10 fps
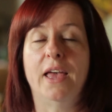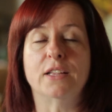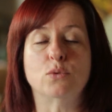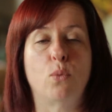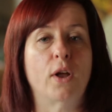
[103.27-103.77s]

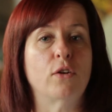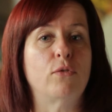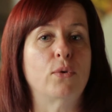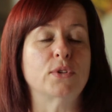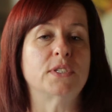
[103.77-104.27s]
It's
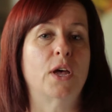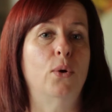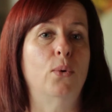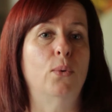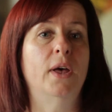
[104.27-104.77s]
wonderful,
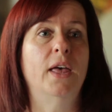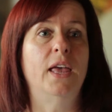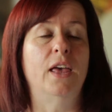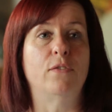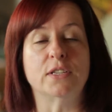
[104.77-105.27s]
so
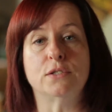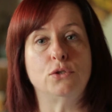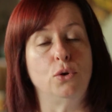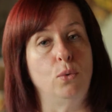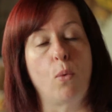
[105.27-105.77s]
if it's
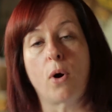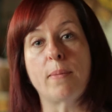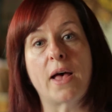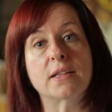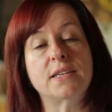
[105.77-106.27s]
too
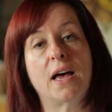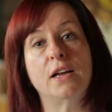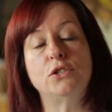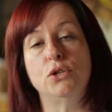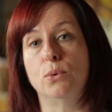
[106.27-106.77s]
warm
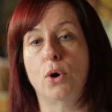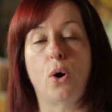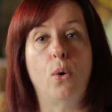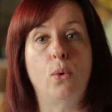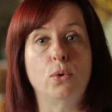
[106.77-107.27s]
outside, too
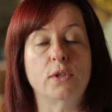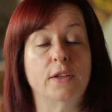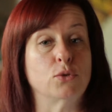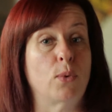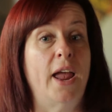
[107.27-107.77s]
cold,
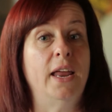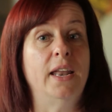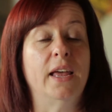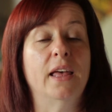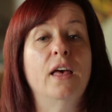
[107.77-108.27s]
it's
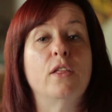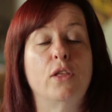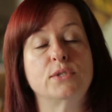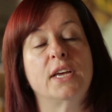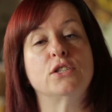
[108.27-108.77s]
raining,
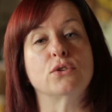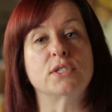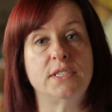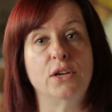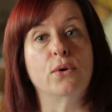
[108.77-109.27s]
those kids are
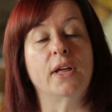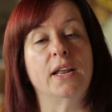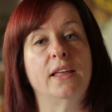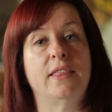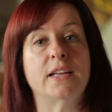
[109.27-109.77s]
still gonna
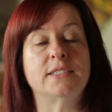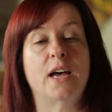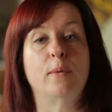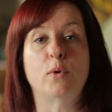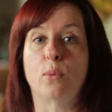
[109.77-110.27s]
get that
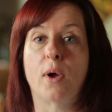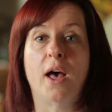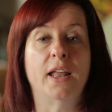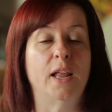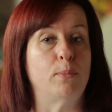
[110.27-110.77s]
time to
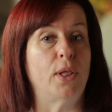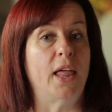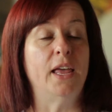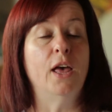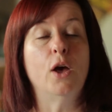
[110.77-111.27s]
run and
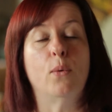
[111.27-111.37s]
play.